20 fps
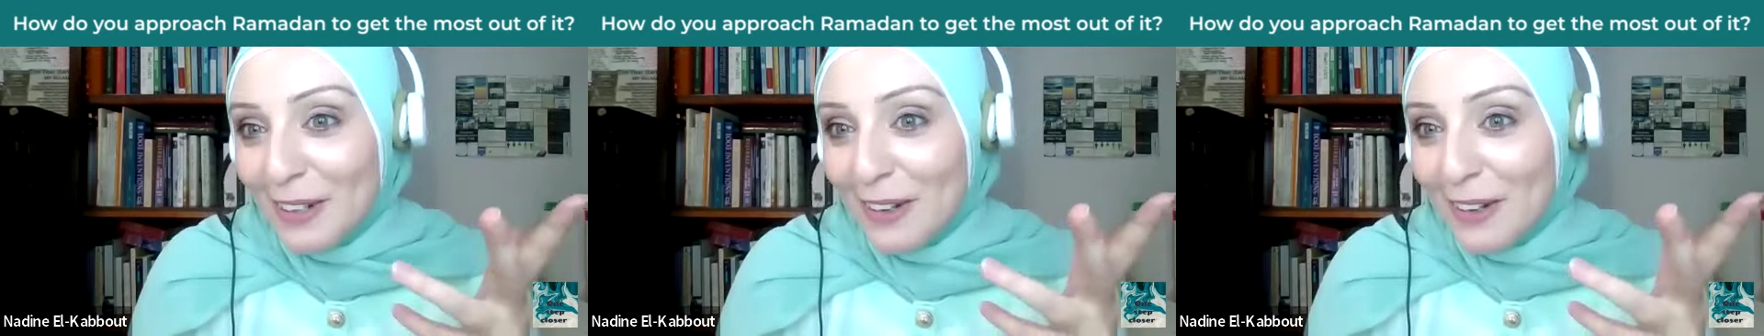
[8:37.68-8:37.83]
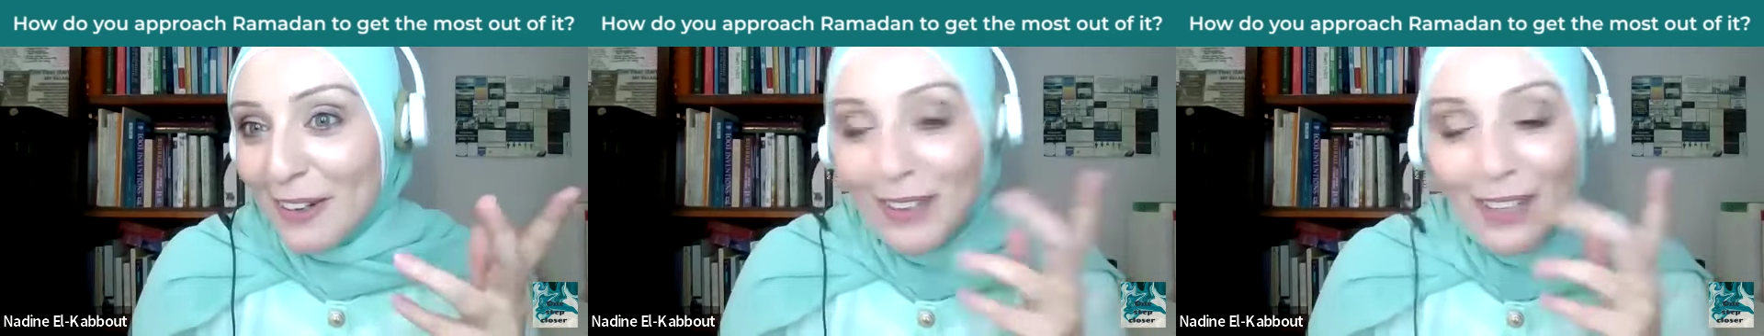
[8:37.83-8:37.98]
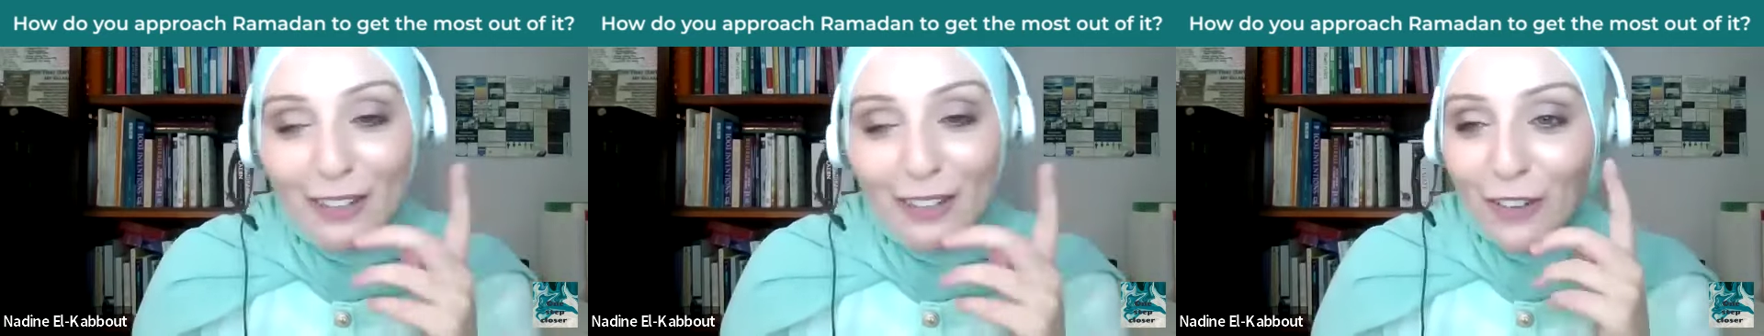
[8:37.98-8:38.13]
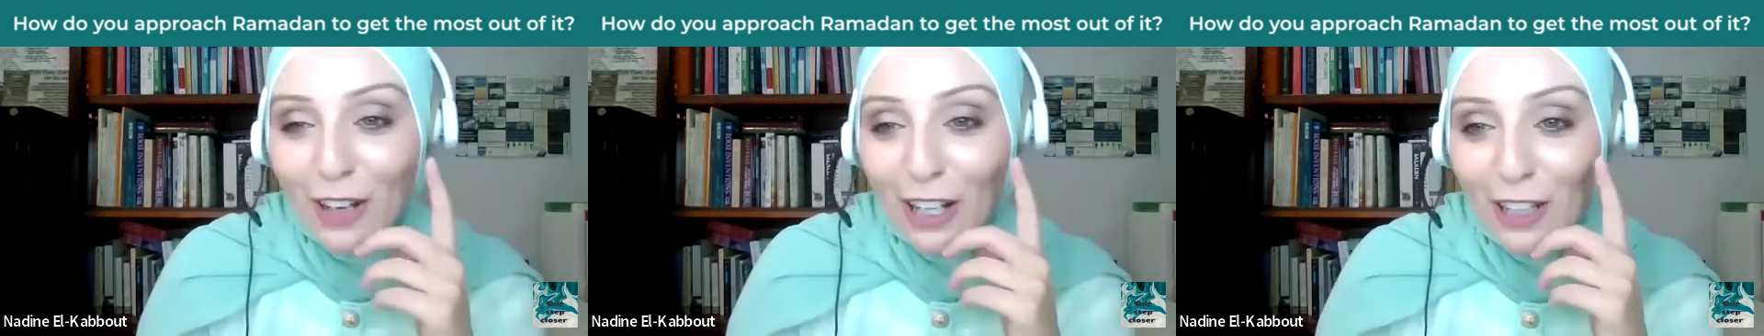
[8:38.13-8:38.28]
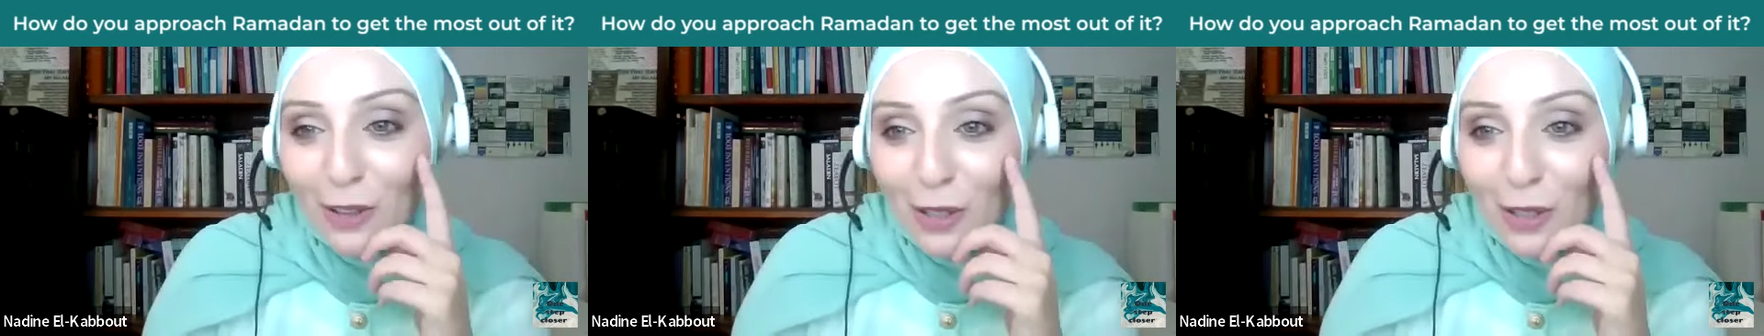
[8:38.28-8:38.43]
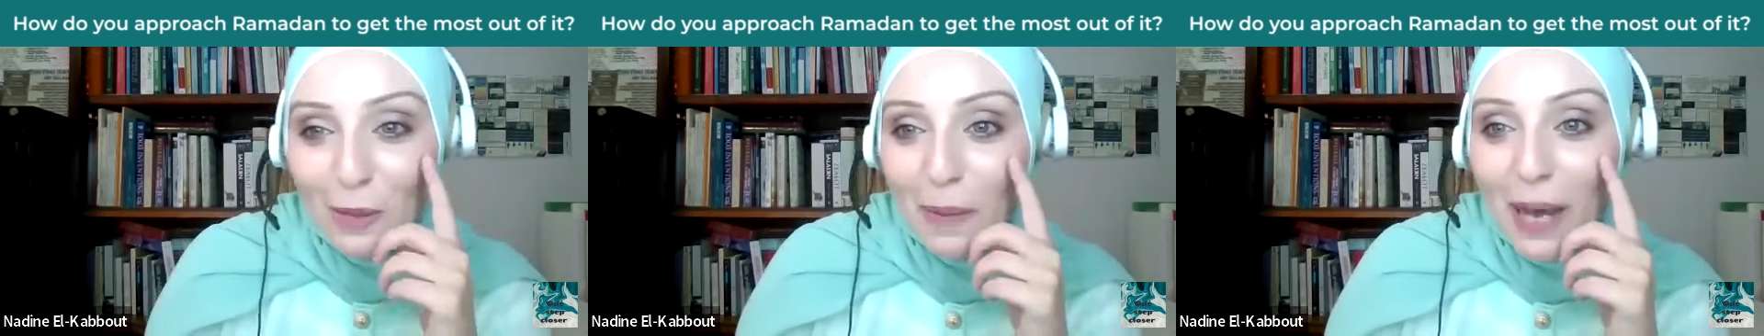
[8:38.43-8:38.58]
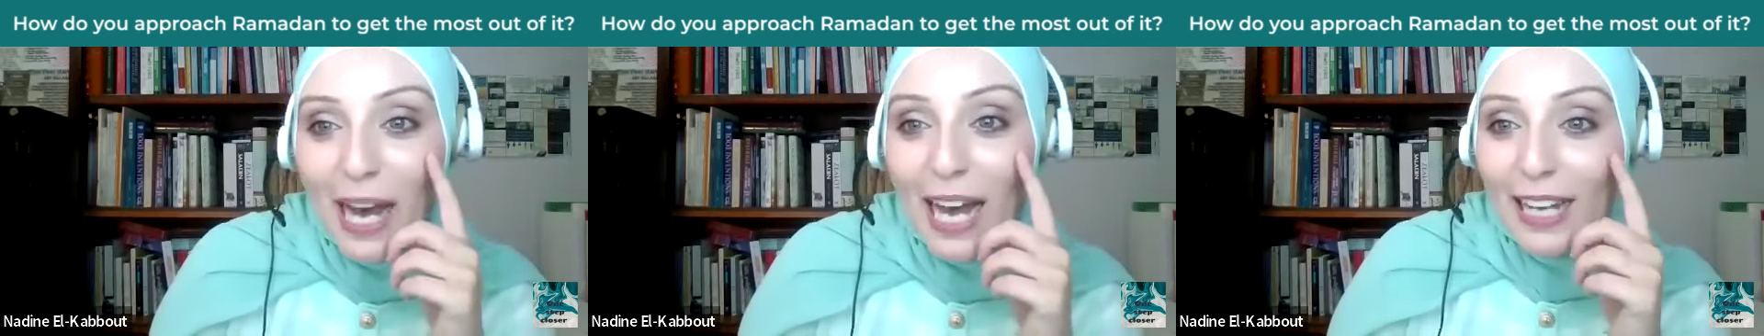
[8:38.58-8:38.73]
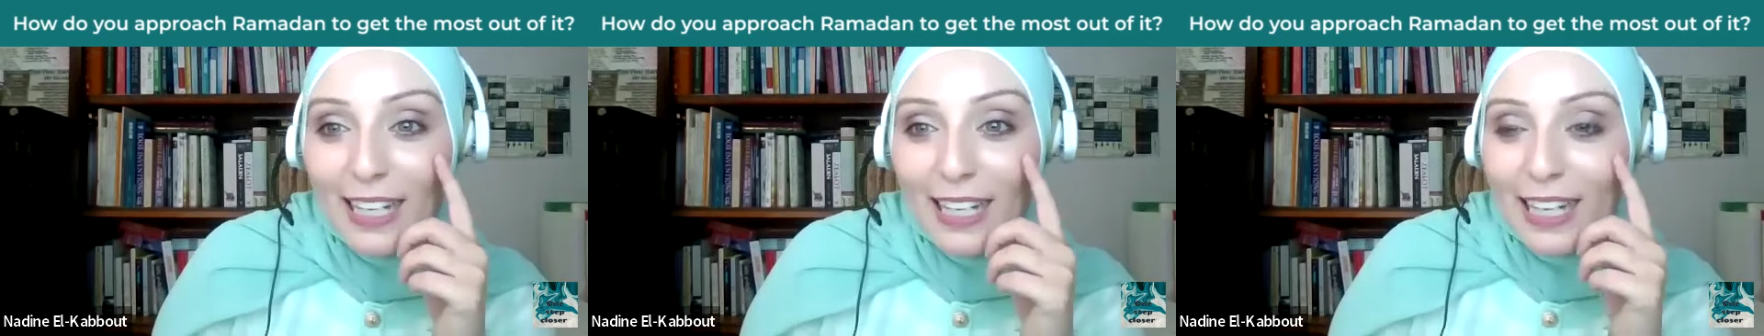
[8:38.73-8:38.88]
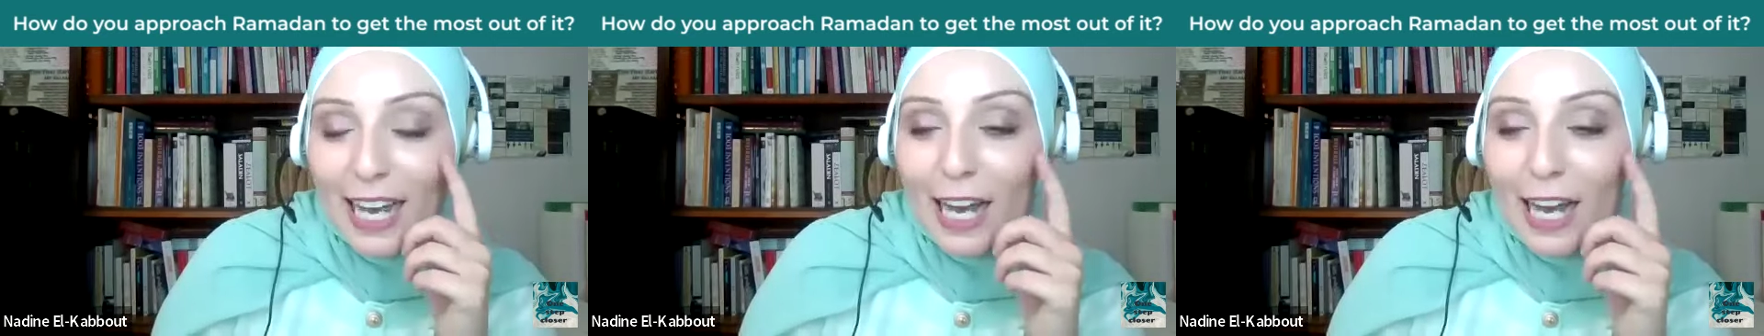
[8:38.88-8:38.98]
you know, if I look back,